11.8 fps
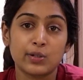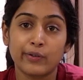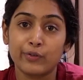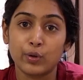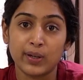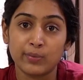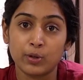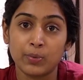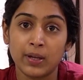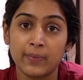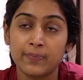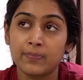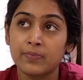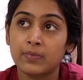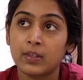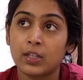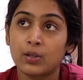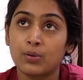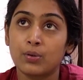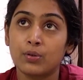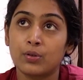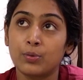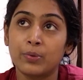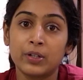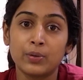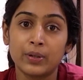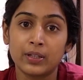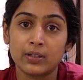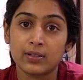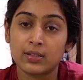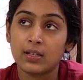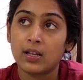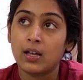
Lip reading: hats off to him to be, you know, to be doing this.